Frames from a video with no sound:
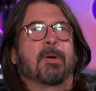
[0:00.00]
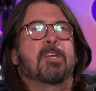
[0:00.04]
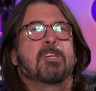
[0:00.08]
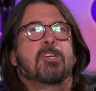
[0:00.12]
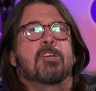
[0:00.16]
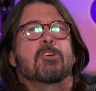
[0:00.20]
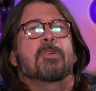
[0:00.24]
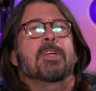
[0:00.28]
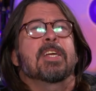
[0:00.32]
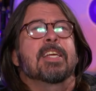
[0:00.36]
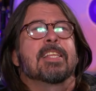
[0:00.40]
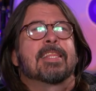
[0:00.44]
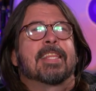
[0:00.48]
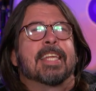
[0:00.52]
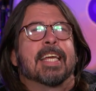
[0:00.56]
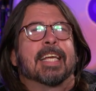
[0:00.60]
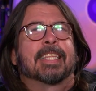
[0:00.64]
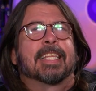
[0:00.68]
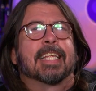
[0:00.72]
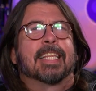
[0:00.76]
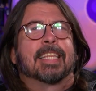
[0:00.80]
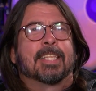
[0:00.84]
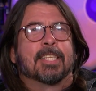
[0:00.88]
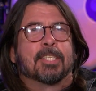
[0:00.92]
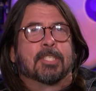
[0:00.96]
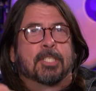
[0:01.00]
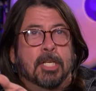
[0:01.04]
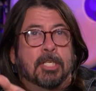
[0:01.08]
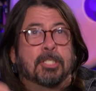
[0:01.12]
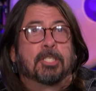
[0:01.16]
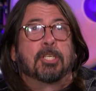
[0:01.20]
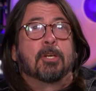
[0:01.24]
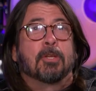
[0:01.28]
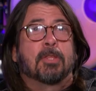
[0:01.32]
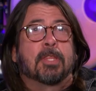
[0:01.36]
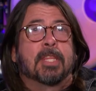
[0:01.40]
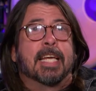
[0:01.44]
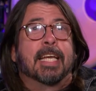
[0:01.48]
But movies, you didn't but think I, that? Did
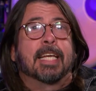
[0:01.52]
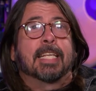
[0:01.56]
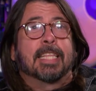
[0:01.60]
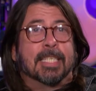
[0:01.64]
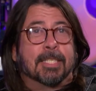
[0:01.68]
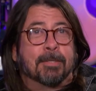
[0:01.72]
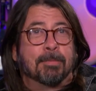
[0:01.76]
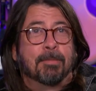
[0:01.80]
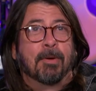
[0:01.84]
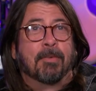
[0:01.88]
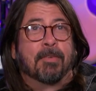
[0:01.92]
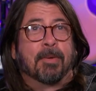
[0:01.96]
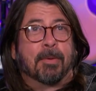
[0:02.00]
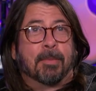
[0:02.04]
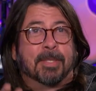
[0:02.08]
you think this movie